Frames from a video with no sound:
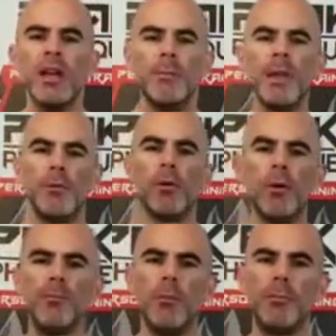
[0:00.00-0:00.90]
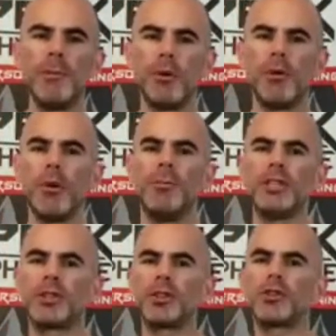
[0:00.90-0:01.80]
People will, people will be
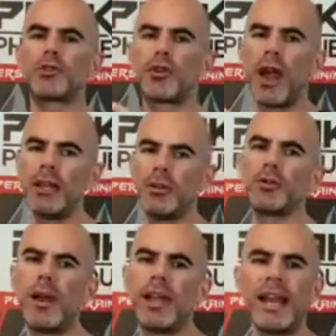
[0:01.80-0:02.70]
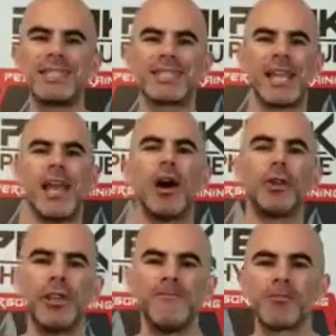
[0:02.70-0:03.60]
trying to lose weight and stay
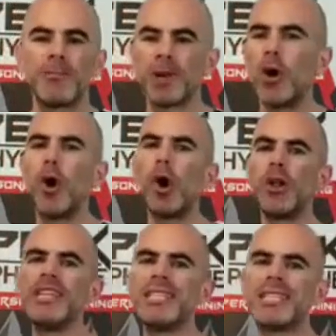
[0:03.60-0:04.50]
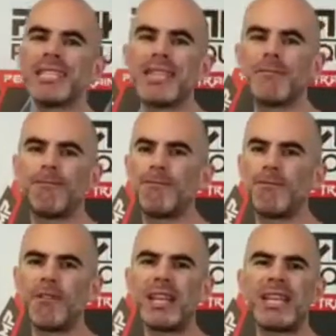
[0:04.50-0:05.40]
healthy, but all these
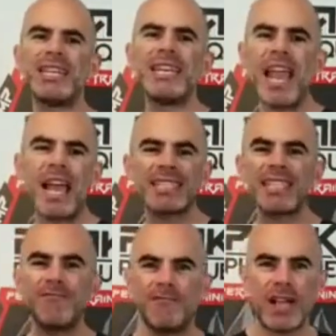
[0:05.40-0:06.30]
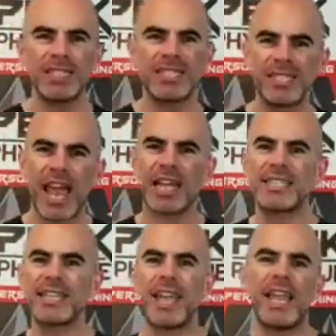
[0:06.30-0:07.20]
freaking nasty fucking snacks
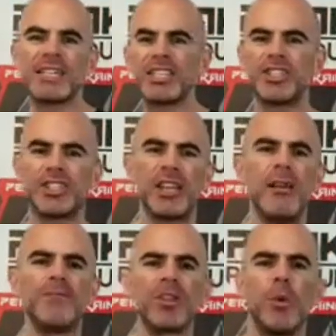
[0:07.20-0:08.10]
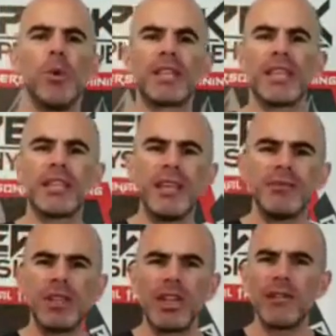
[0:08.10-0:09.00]
and cakes and shit, with
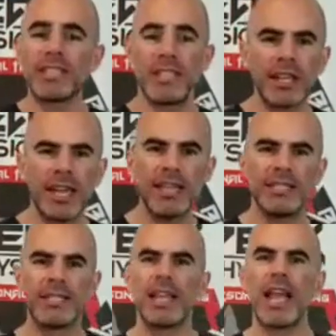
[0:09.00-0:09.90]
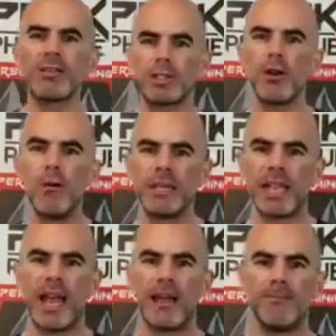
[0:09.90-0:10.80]
they'll give it to their kids. Like, how stupid is
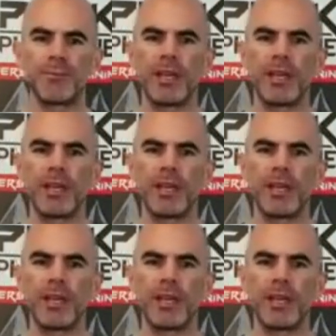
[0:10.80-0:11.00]
that?